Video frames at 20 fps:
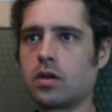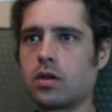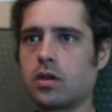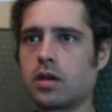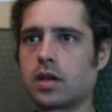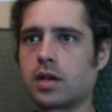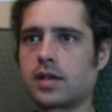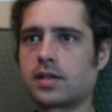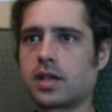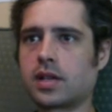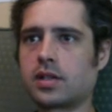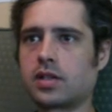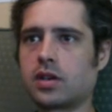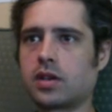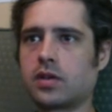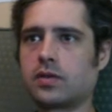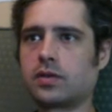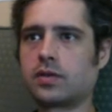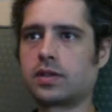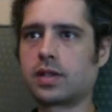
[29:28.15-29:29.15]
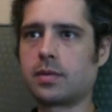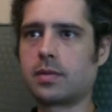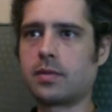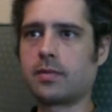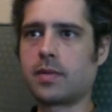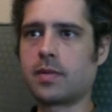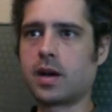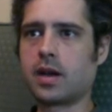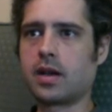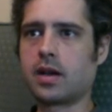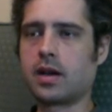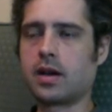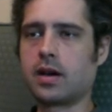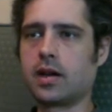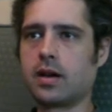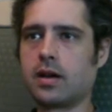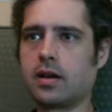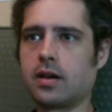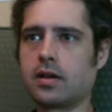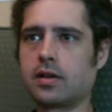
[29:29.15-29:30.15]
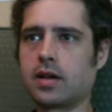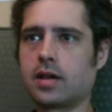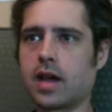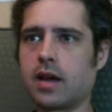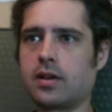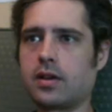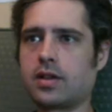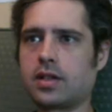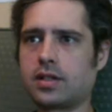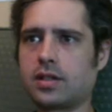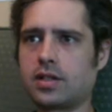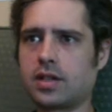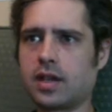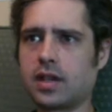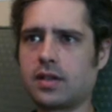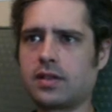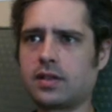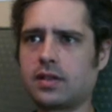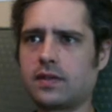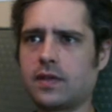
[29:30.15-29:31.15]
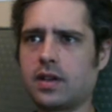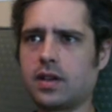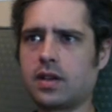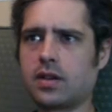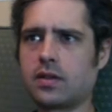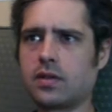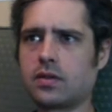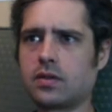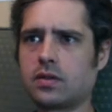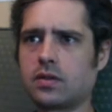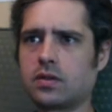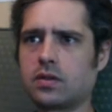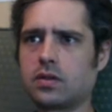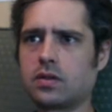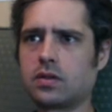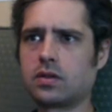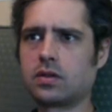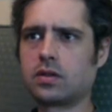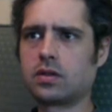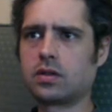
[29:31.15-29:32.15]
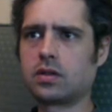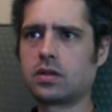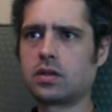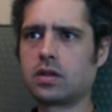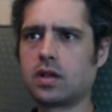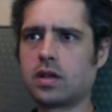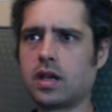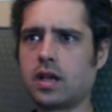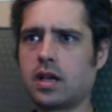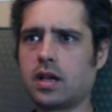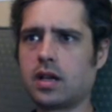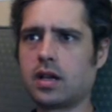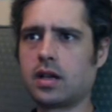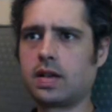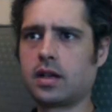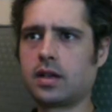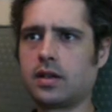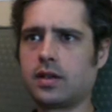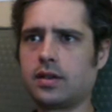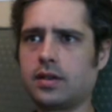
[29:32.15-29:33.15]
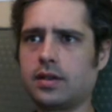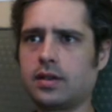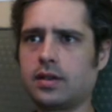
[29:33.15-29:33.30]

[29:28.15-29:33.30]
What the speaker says: Because I show some of my heritage in this video, and